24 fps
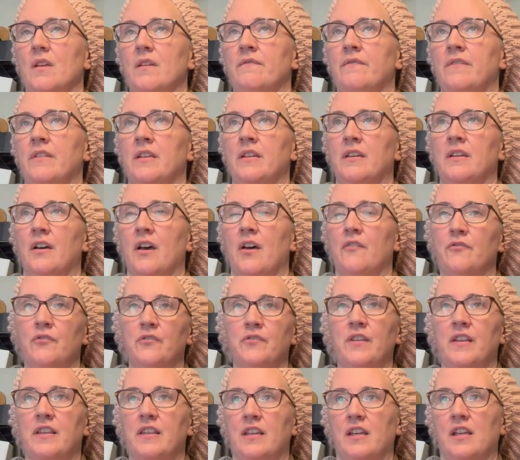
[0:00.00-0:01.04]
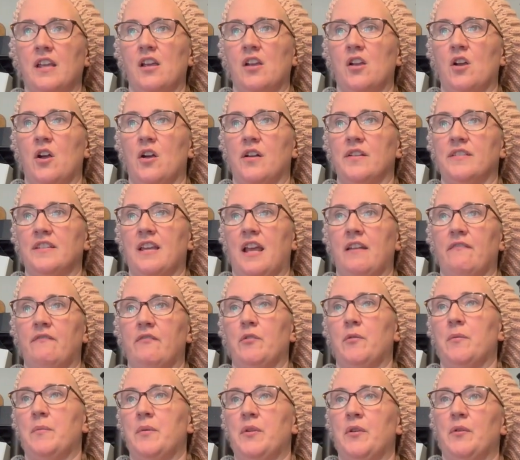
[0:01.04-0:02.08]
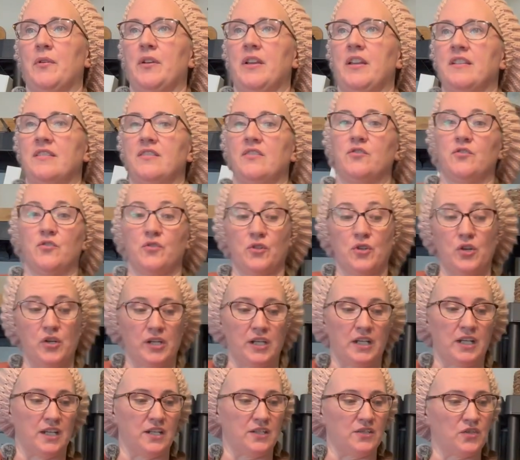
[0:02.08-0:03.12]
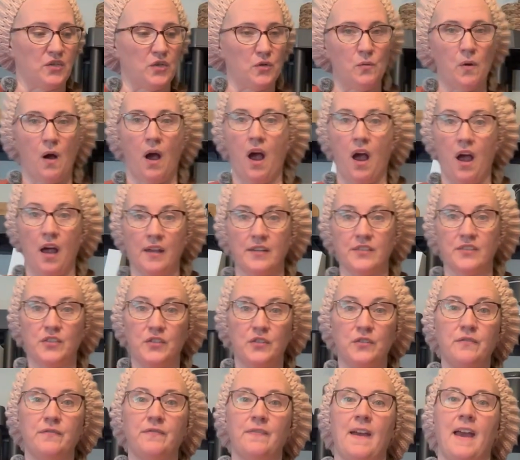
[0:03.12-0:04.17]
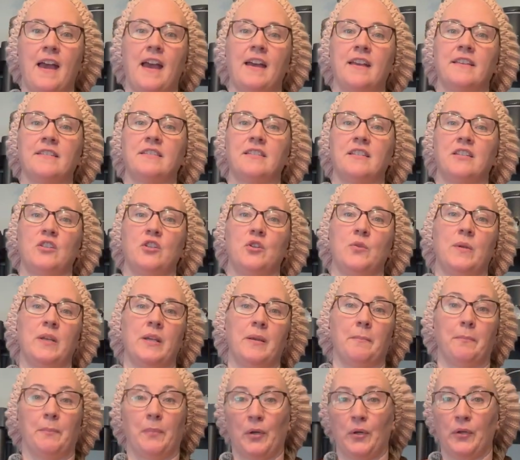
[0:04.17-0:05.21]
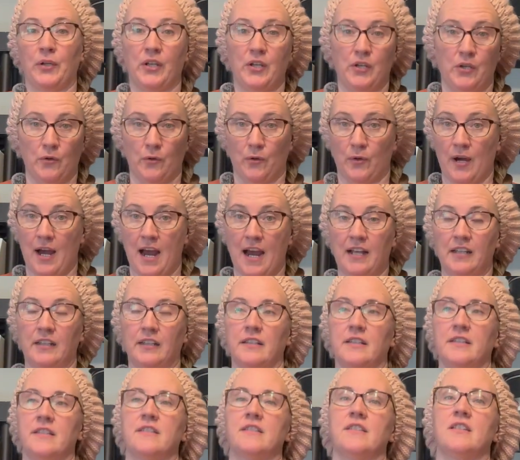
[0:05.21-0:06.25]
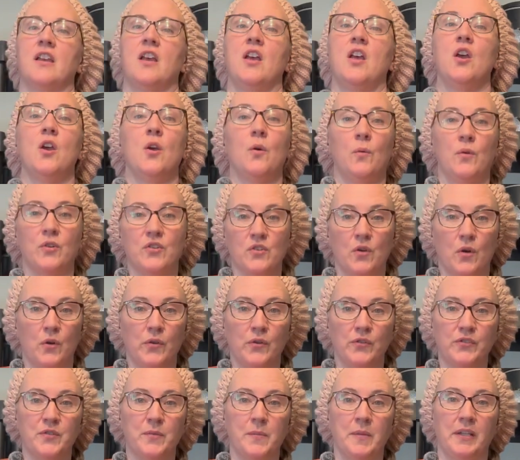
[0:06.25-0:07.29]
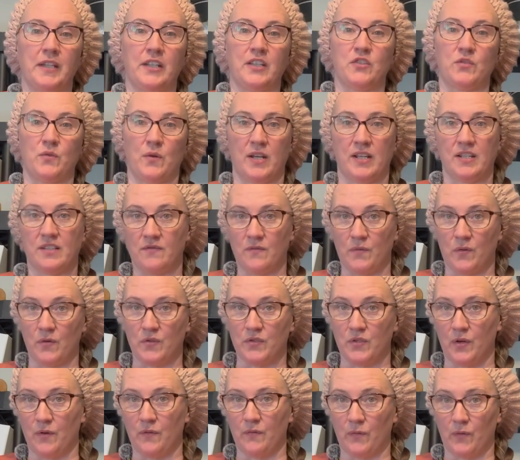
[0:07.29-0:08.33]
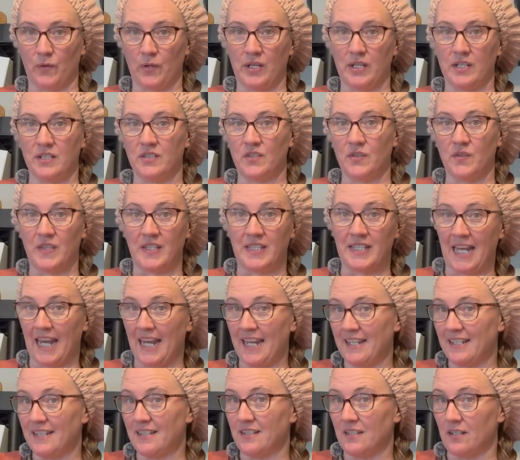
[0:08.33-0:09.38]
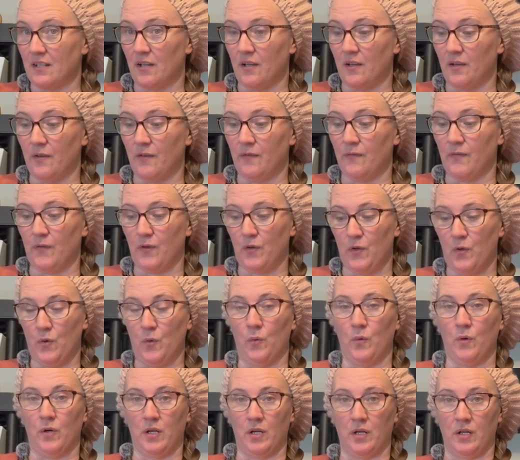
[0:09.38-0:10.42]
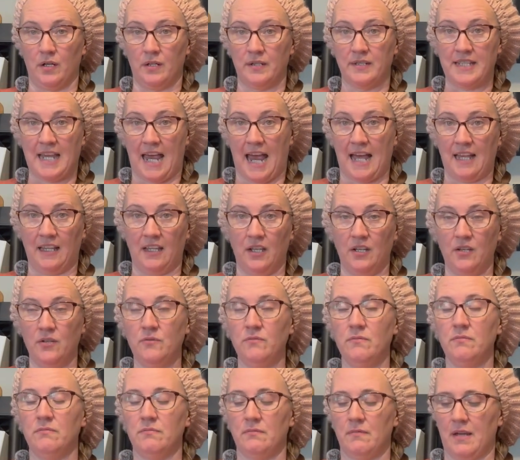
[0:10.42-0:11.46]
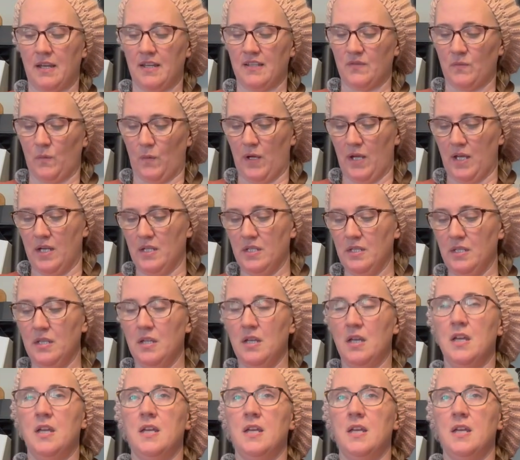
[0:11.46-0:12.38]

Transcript: the other thing that can cause kind of the impurities is you're cooking it too hot, too fast, and you end up burning your cracklings, which ultimately transfers over into the taste of your tallow as well.